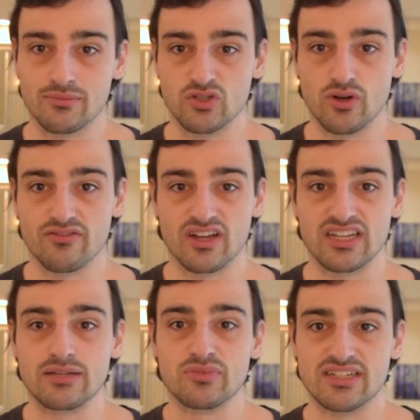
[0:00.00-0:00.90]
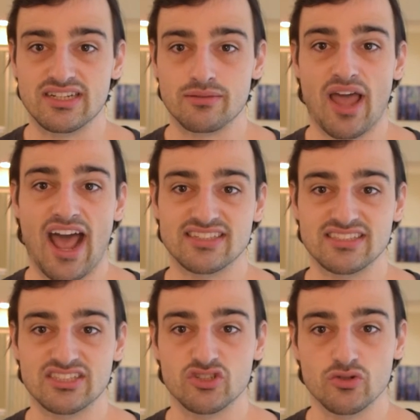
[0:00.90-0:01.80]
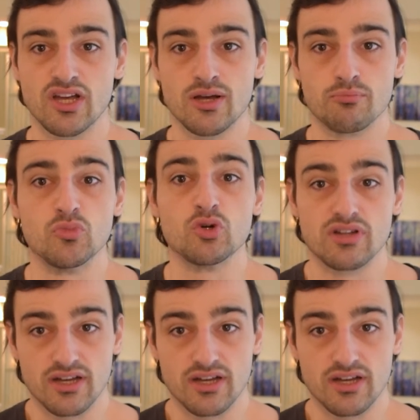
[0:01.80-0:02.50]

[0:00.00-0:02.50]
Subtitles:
You have unlimited capacity to move